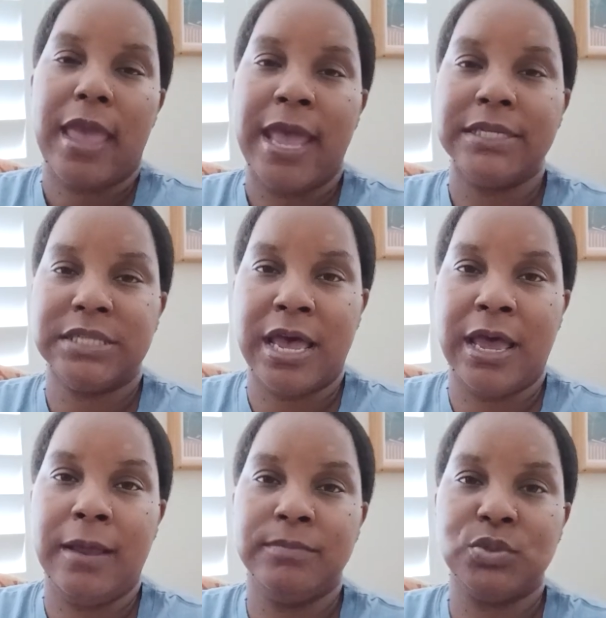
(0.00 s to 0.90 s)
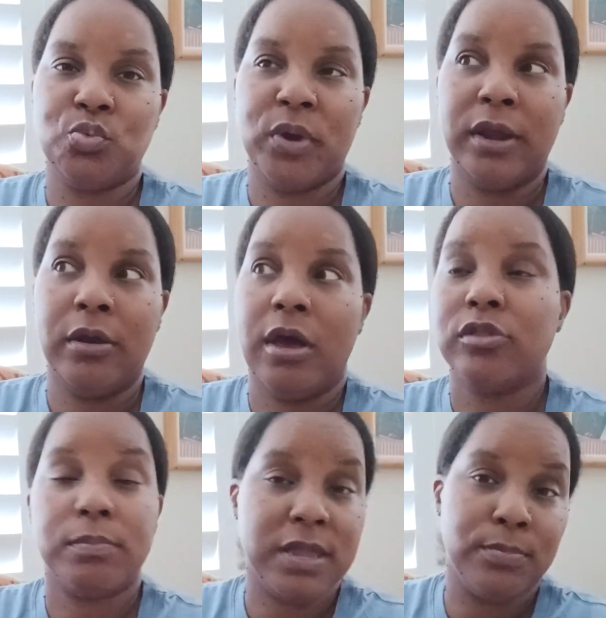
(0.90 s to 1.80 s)
at times where
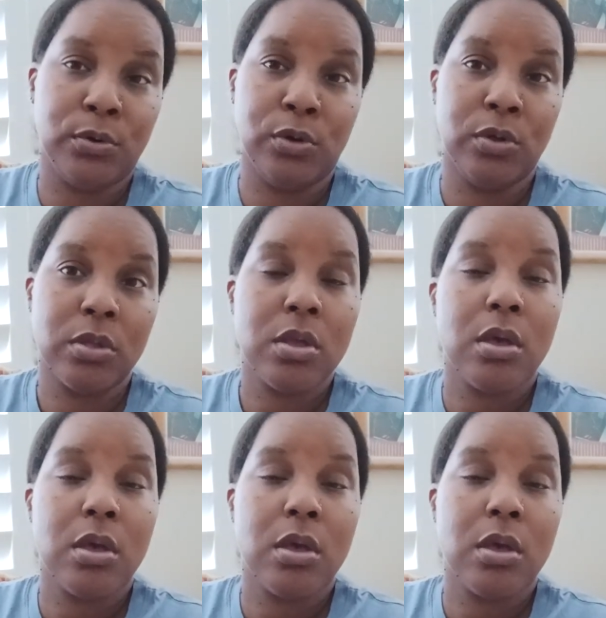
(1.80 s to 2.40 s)
other people